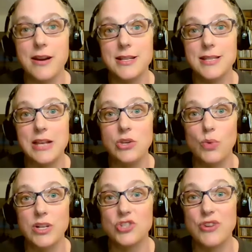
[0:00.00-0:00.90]
areas and you
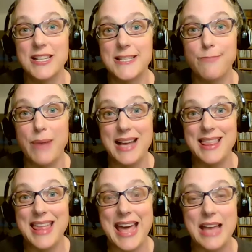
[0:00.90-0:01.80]
want to try to spot
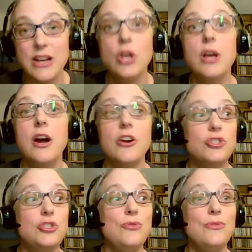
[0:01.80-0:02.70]
that, our
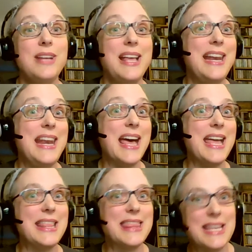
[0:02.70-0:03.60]
June
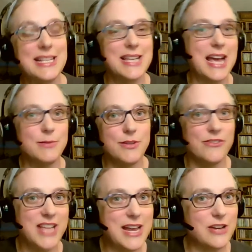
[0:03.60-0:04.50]
9th Sky
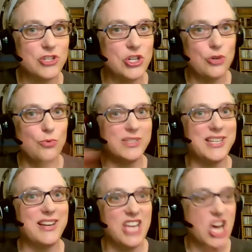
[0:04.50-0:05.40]
Observers Hangout show will
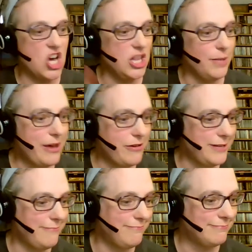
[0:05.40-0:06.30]
tell you all about it.